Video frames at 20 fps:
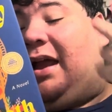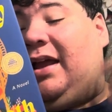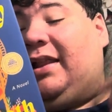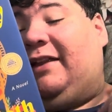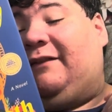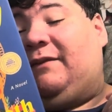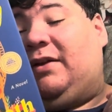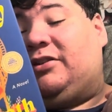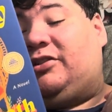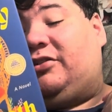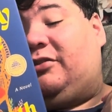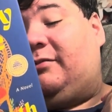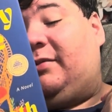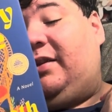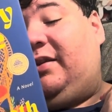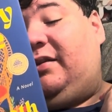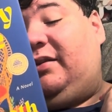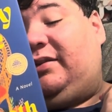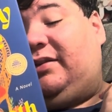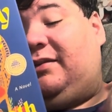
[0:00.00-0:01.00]
I love magical
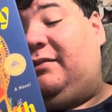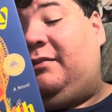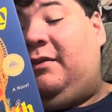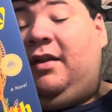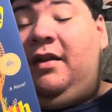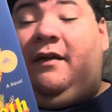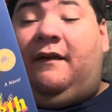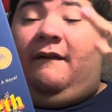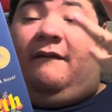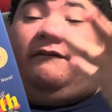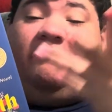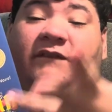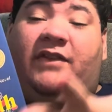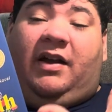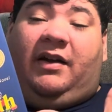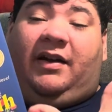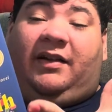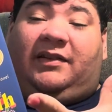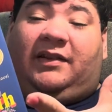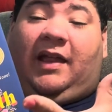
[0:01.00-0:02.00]
realism.
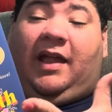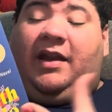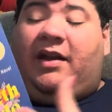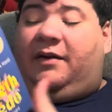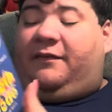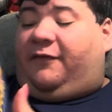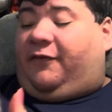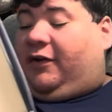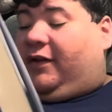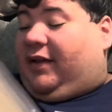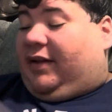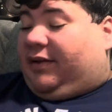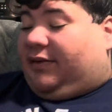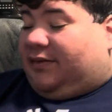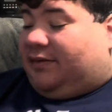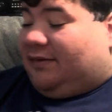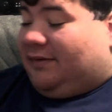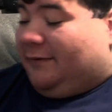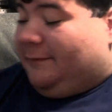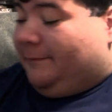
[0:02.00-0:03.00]
Very excited for this.